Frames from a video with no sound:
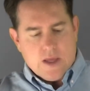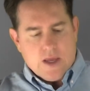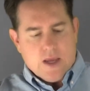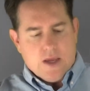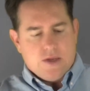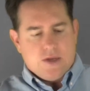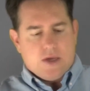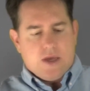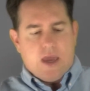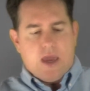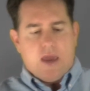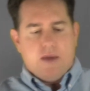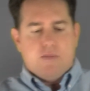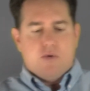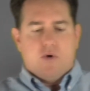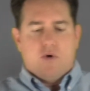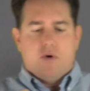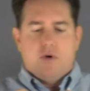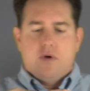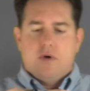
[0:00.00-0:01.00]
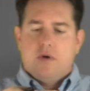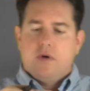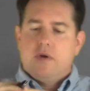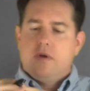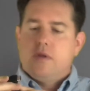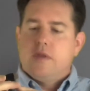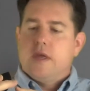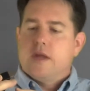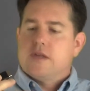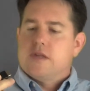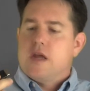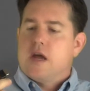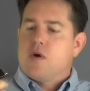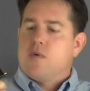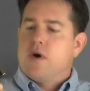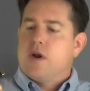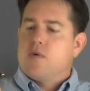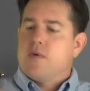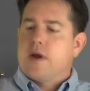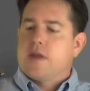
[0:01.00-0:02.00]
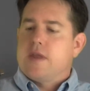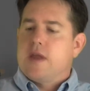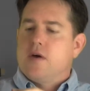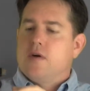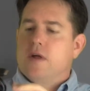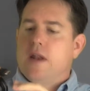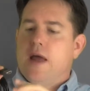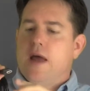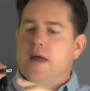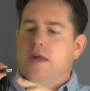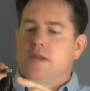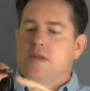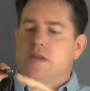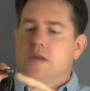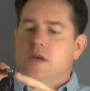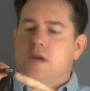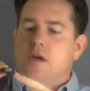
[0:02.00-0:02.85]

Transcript: is a cable that's not quite a rectangle. It has